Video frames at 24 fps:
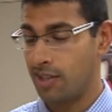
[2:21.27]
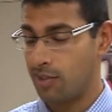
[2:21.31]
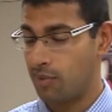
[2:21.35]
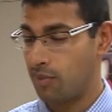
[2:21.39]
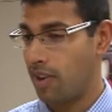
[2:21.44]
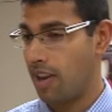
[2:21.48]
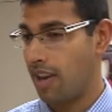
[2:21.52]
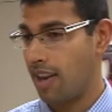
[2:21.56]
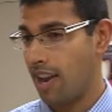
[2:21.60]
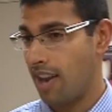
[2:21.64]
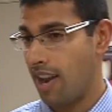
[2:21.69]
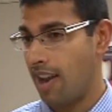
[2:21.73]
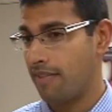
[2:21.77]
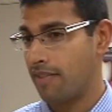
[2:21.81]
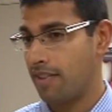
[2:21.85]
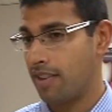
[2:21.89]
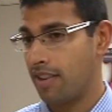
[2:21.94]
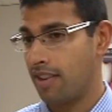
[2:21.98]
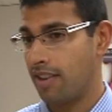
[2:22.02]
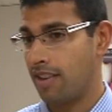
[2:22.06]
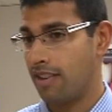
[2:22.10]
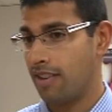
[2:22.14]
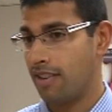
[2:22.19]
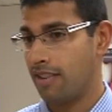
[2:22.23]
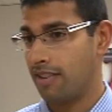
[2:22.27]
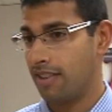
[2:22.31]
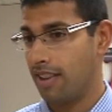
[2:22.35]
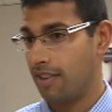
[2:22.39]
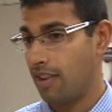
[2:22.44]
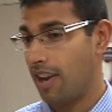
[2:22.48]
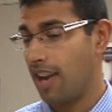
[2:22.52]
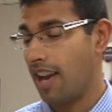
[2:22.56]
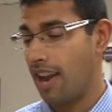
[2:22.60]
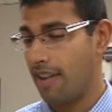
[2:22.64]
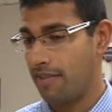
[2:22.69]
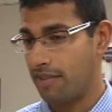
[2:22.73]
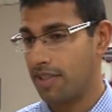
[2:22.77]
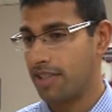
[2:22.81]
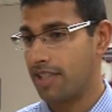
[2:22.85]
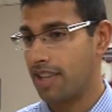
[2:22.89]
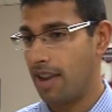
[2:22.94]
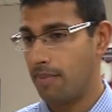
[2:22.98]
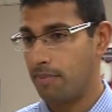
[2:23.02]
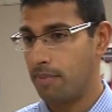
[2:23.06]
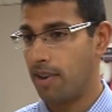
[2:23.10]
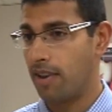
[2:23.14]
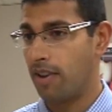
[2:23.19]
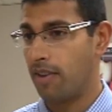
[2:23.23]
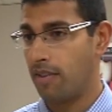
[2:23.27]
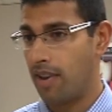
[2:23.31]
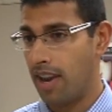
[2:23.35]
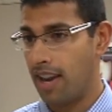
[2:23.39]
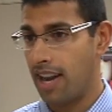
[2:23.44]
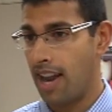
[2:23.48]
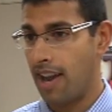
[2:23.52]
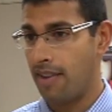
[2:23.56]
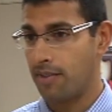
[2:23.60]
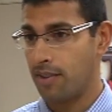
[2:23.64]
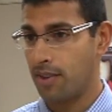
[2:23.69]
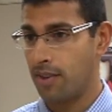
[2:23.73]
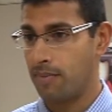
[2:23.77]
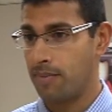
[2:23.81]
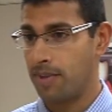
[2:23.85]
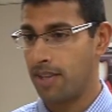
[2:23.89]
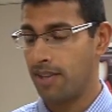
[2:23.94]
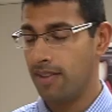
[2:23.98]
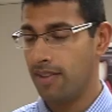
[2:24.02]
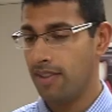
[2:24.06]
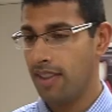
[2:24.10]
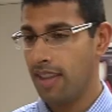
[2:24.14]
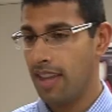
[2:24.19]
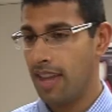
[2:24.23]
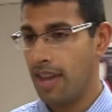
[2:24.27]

is right after supper or right after a meal.